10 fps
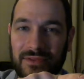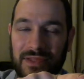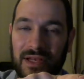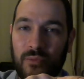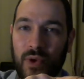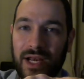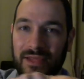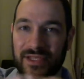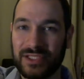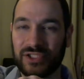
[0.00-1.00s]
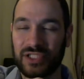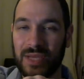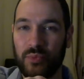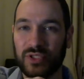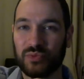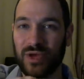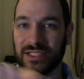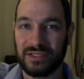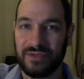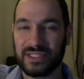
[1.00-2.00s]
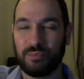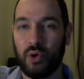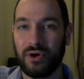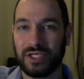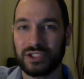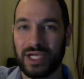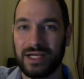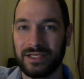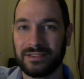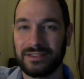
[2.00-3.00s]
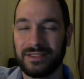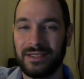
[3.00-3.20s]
then it went on this ship which went to this port in China,